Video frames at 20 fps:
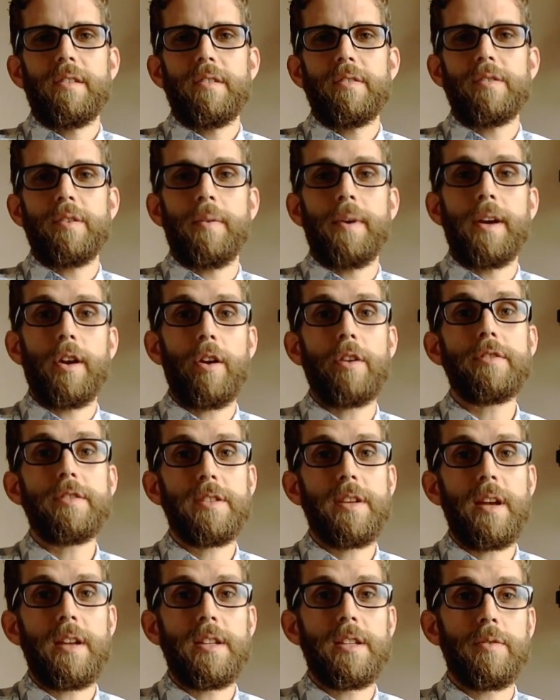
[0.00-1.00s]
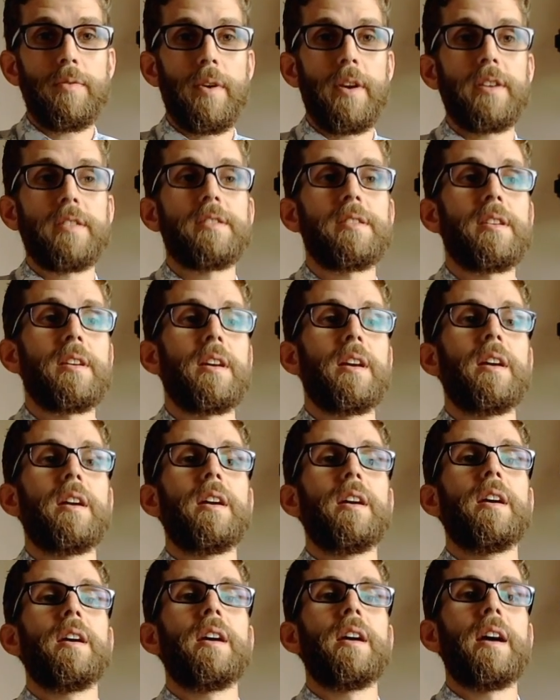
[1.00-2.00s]
So when God said to us,
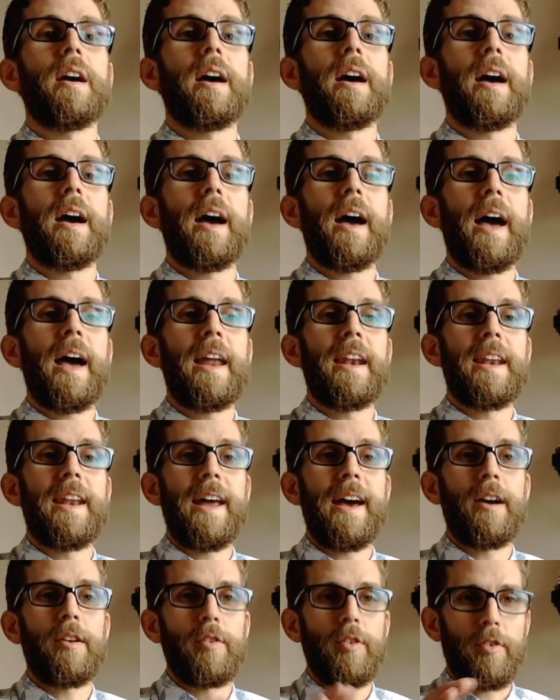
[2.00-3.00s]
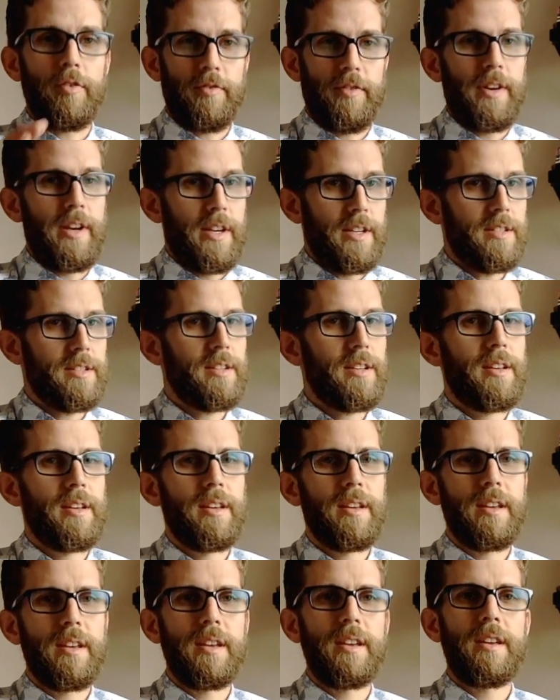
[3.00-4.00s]
"And now you're finished,"
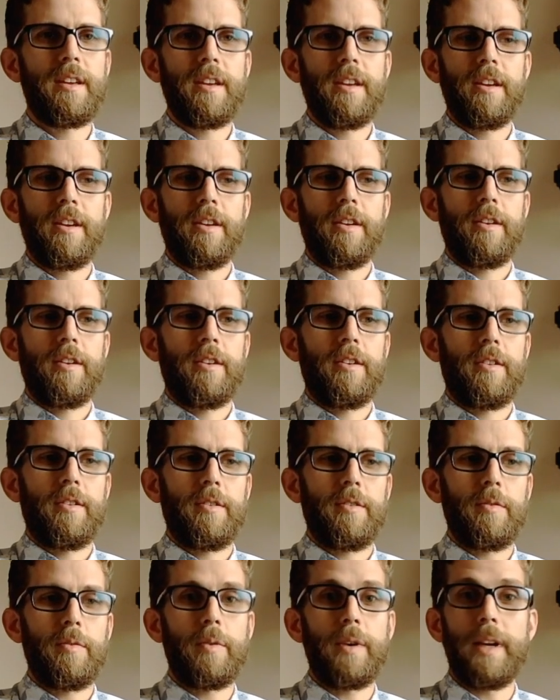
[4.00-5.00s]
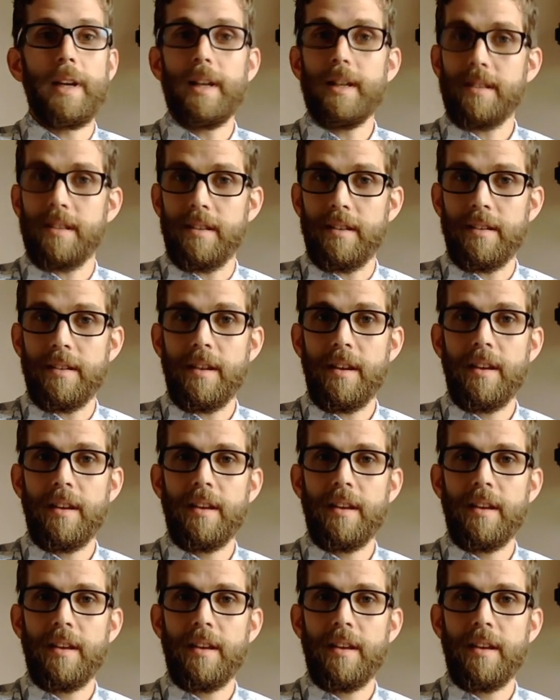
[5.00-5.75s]
we listened.